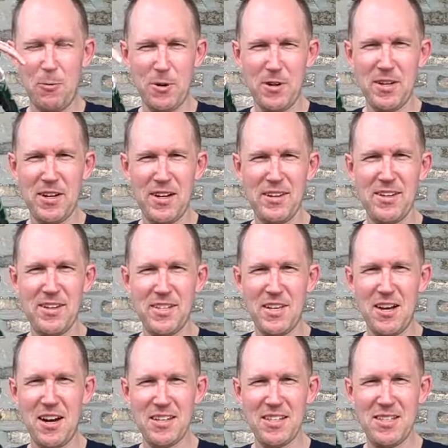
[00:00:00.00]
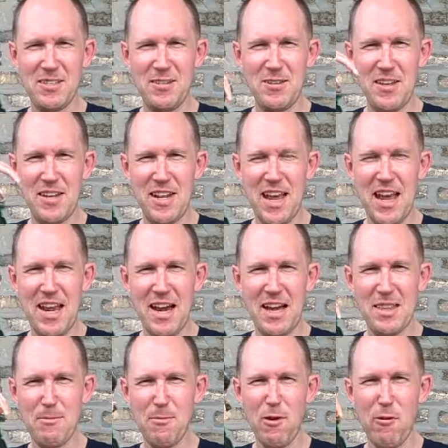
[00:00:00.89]
We're here to talk to you today
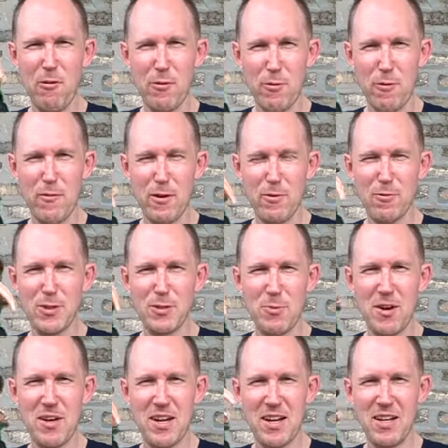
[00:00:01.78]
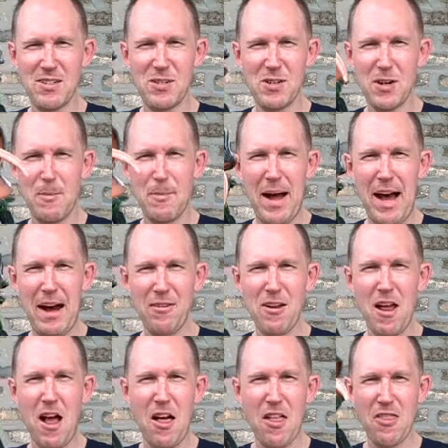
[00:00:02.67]
on the Movie Reviewers 100
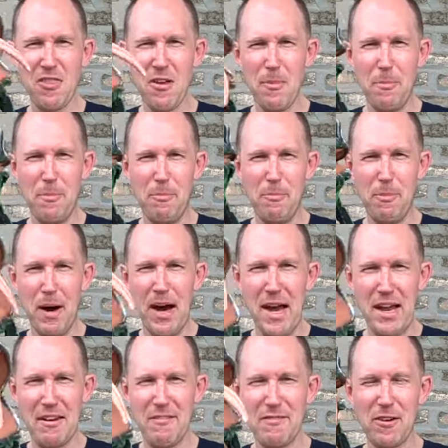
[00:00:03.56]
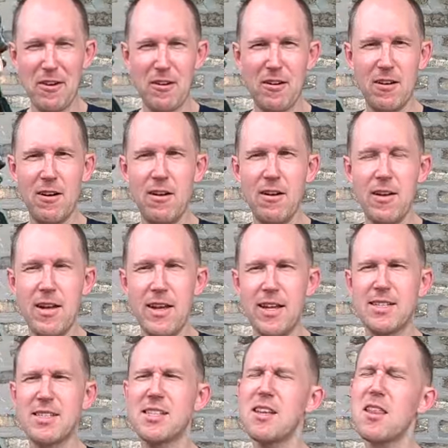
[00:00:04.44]
about The Beaver.
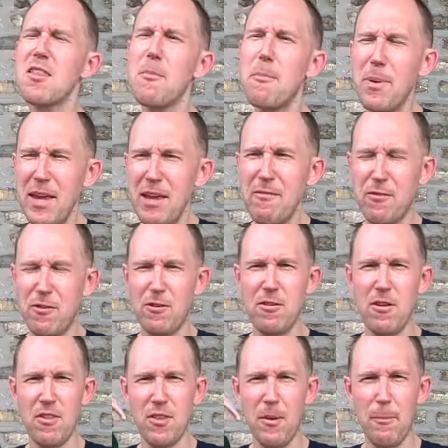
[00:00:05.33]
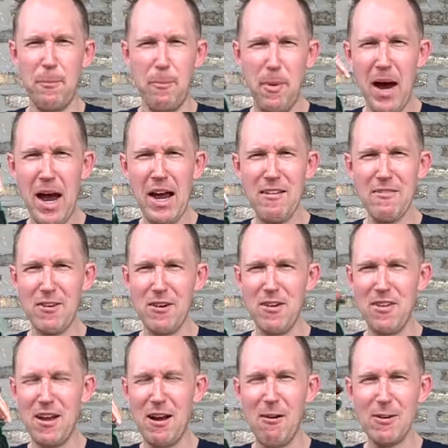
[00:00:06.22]
It's the Beaver. The
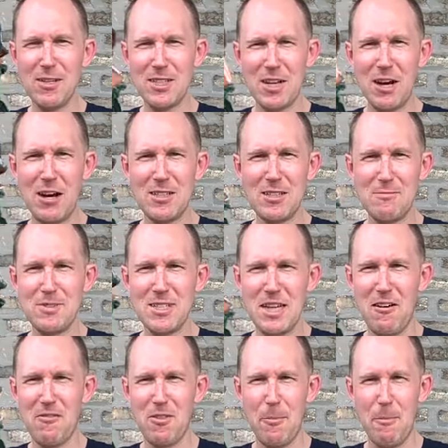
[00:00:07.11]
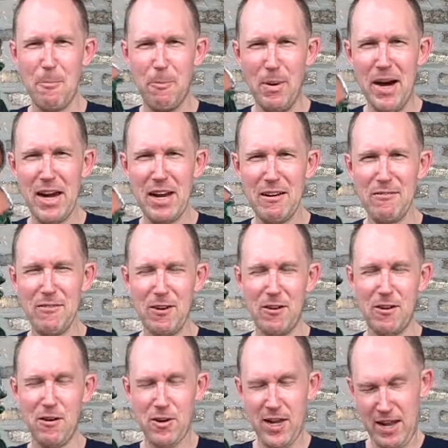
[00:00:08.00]
Beaver. They always calls himself the
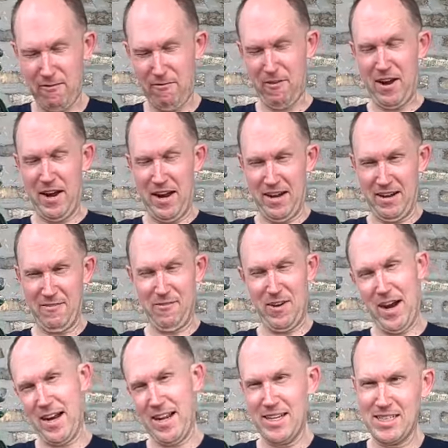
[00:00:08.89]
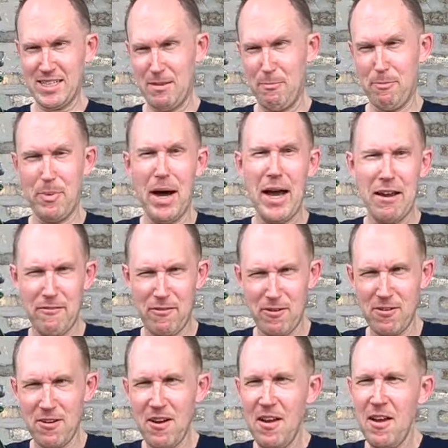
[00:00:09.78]
Beaver. Okay, fine, fine. He's the
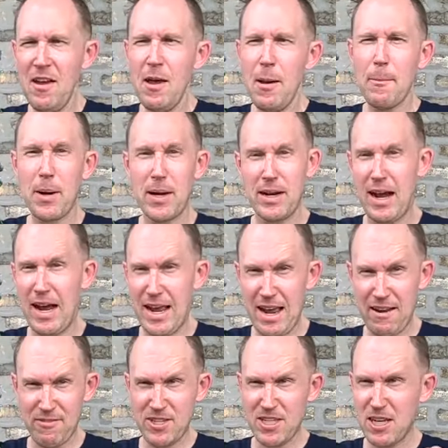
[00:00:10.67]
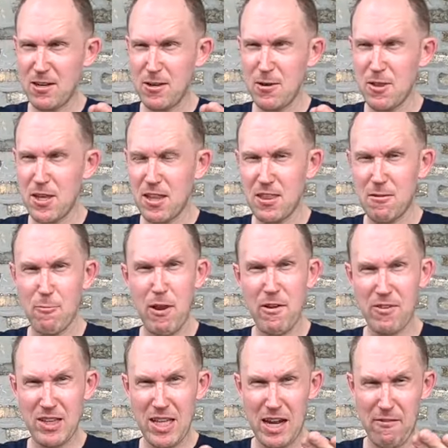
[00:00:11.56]
Beaver. But I have to tell you that
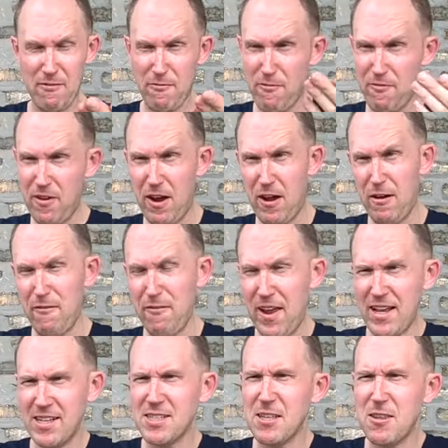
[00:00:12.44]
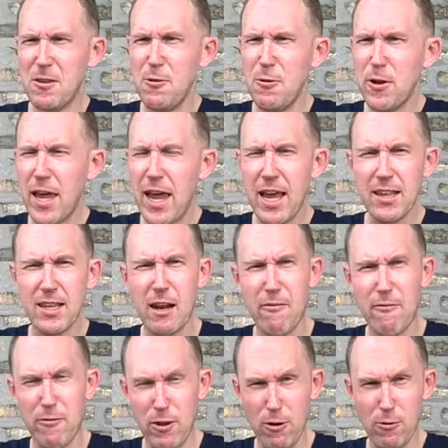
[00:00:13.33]
we have a lot of uh, fans in the UK, a
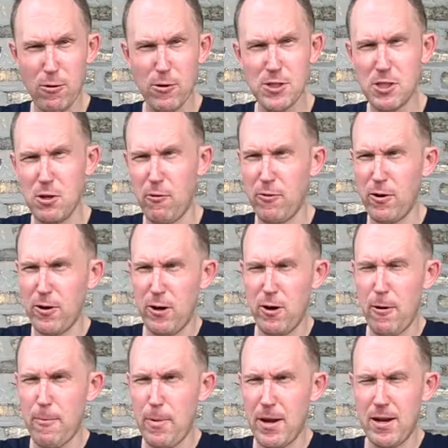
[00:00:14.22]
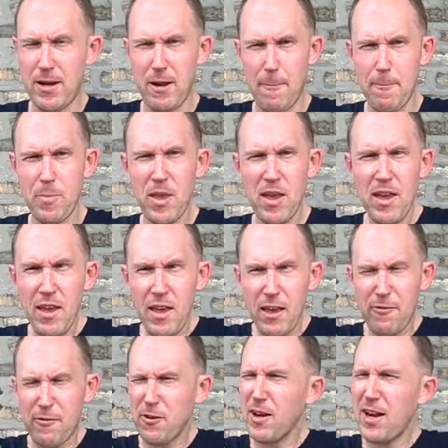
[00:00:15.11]
lot of viewers over in Europe, and um,
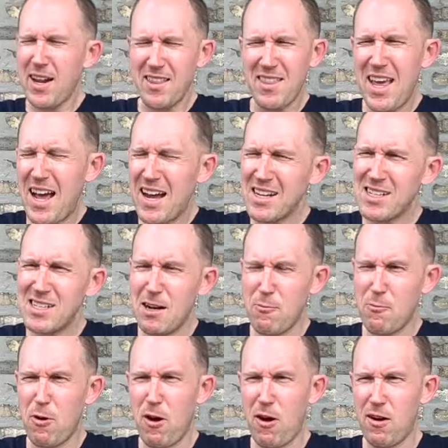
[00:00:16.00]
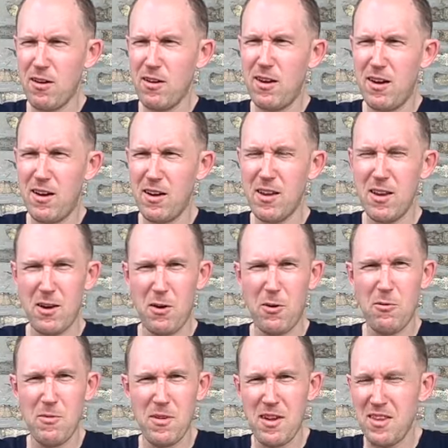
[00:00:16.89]
if you're getting the accent wrong, uh, you
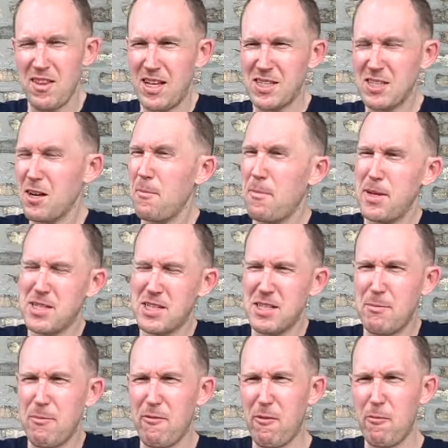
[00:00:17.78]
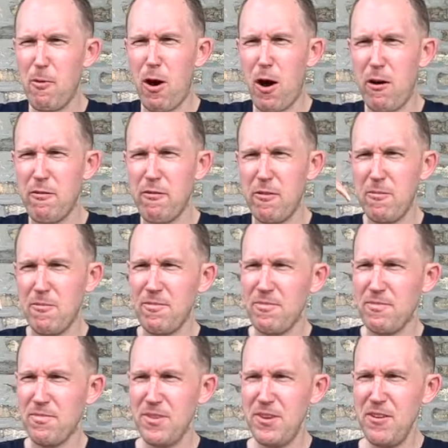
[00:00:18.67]
know, that's going to piss some of them off.
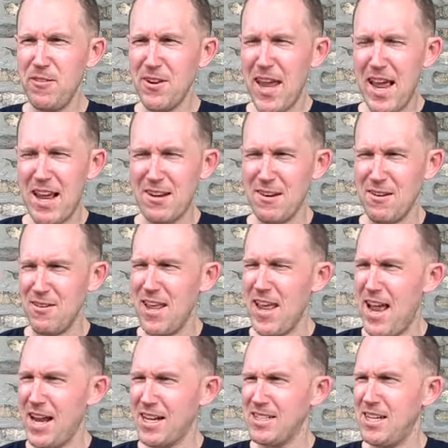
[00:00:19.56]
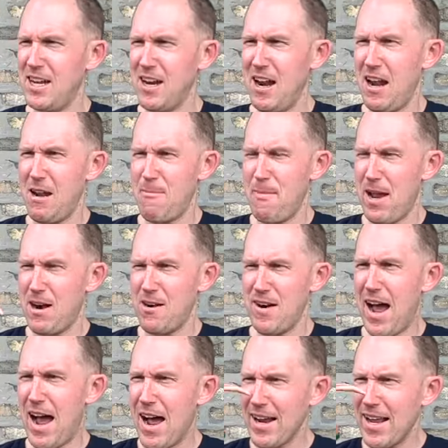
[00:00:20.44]
You can't do the accent any
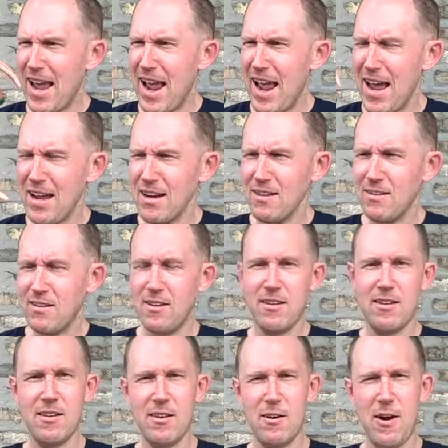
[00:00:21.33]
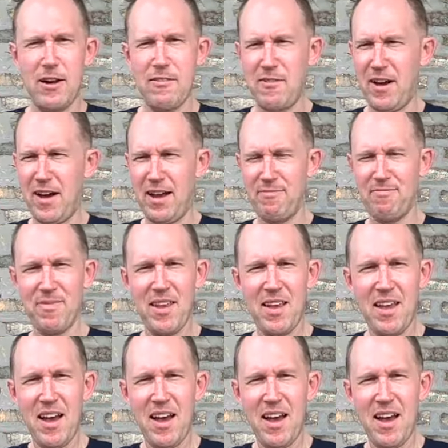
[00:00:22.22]
better than I can. All right, fine.